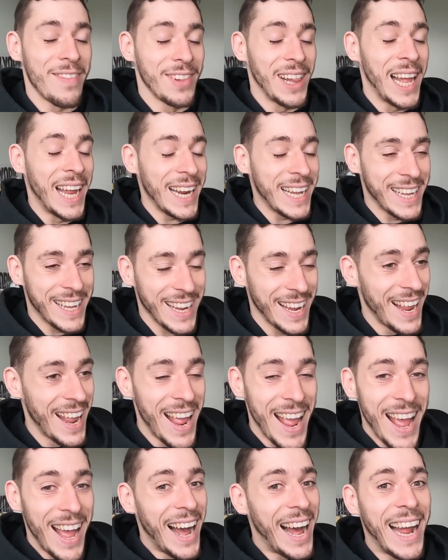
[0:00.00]
I'm like,
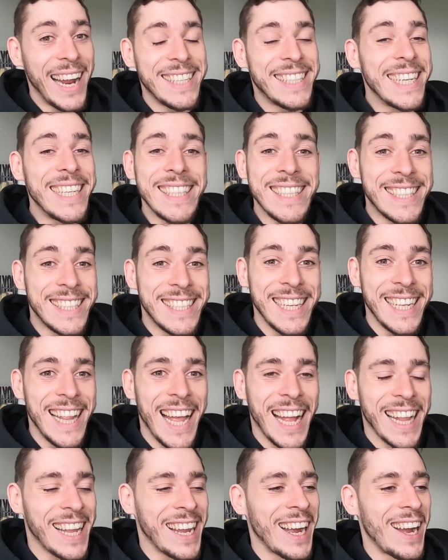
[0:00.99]
I didn't see
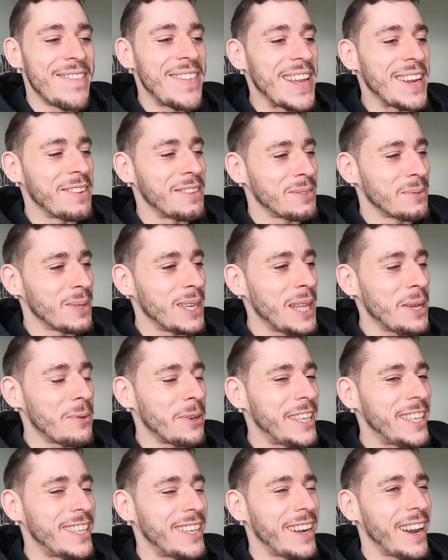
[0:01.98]
that coming. It was really
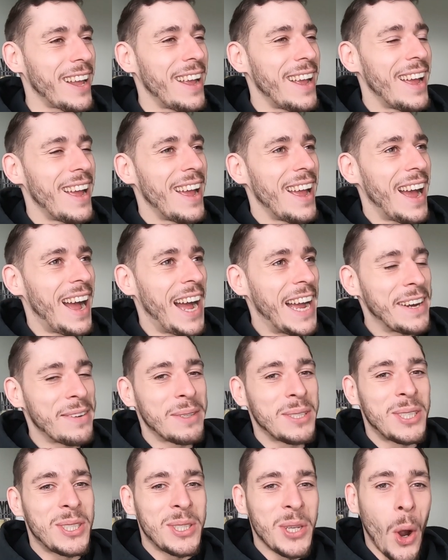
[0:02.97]
weird. I
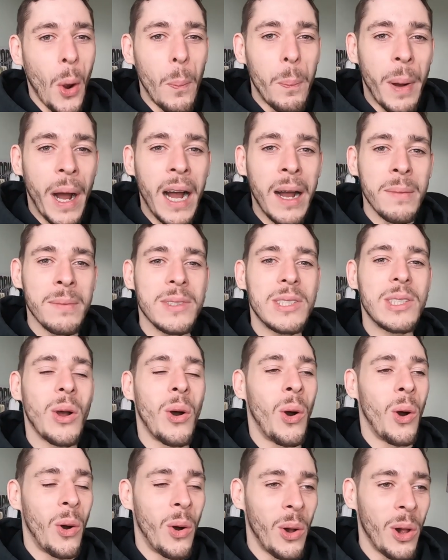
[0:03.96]
was so pumped
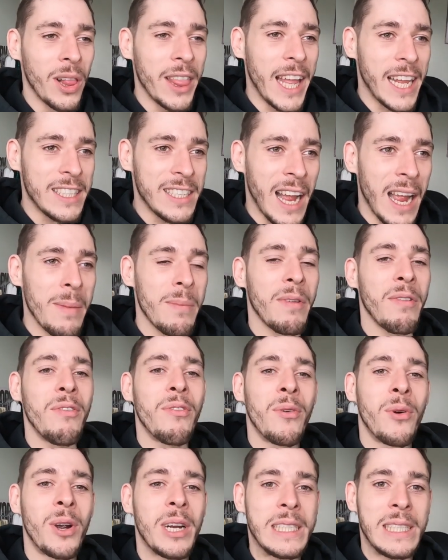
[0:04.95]
all that time
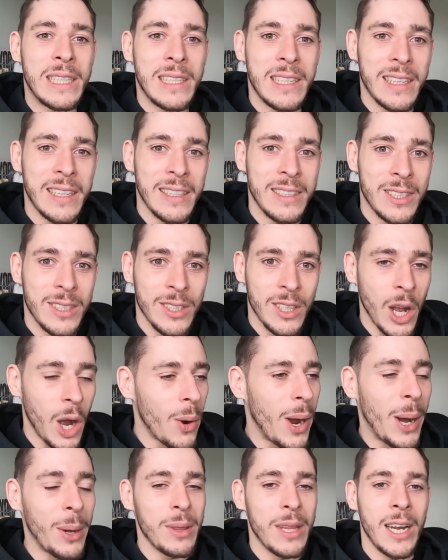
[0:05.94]
before to to
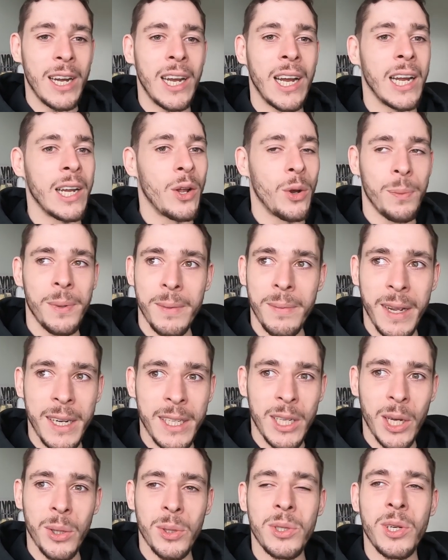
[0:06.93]
go out there and open my
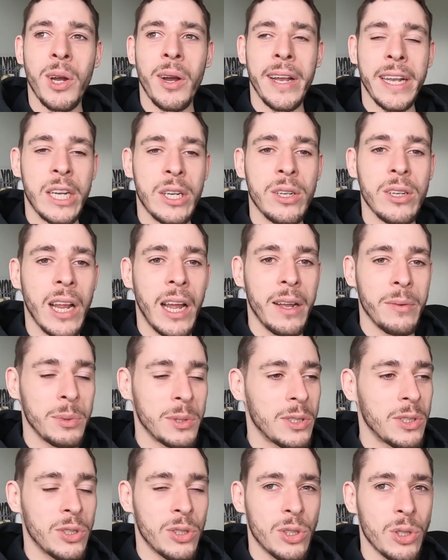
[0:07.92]
dojo. I could I
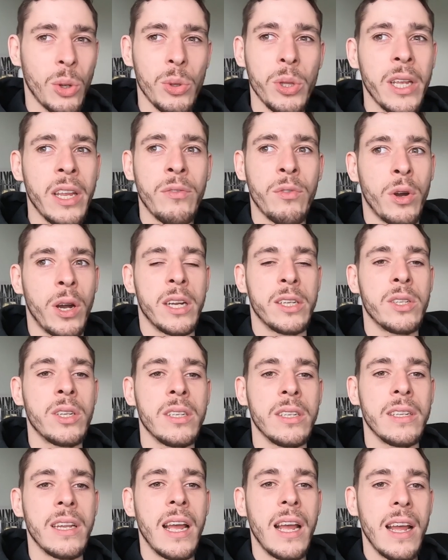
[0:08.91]
was so looking forward. I
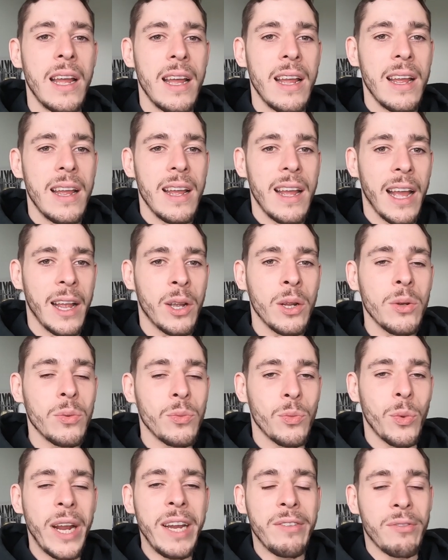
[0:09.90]
couldn't I
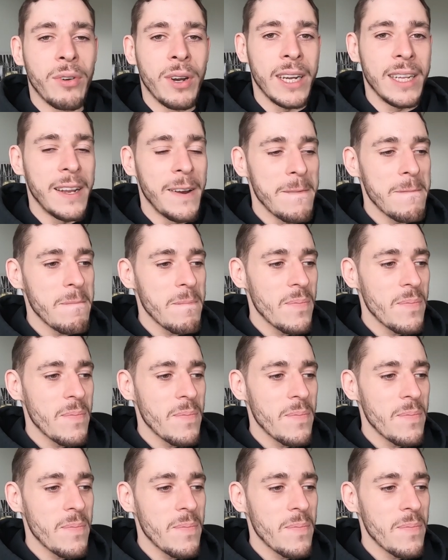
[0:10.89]
couldn't wait for it.